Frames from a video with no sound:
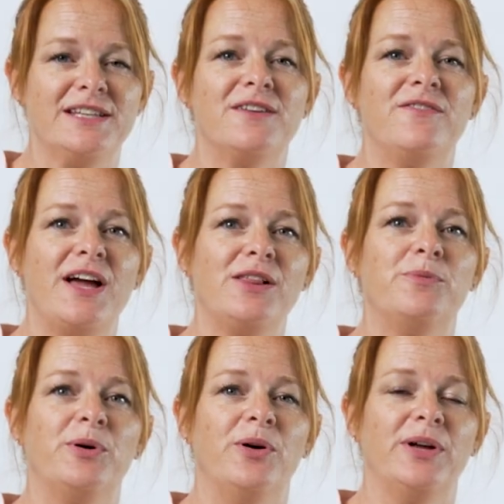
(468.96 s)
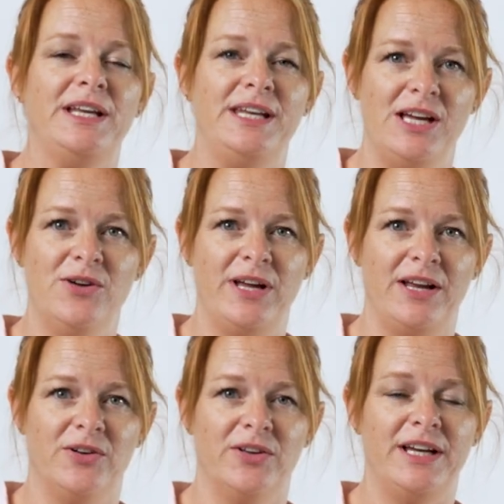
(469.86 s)
is available in
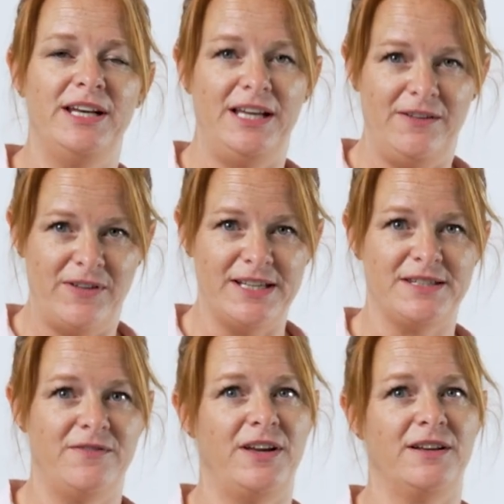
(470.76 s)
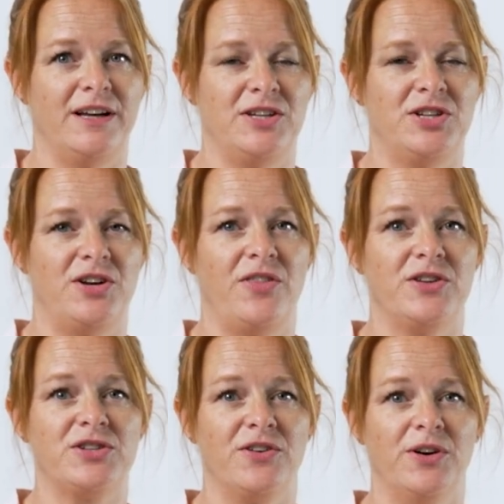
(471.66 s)
neonatal and invasive ventilation on the
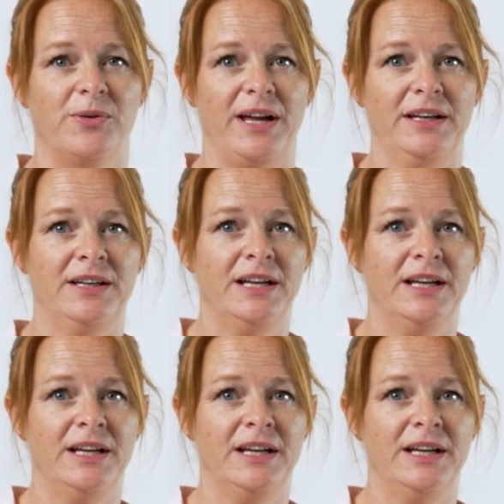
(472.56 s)
Servo-n.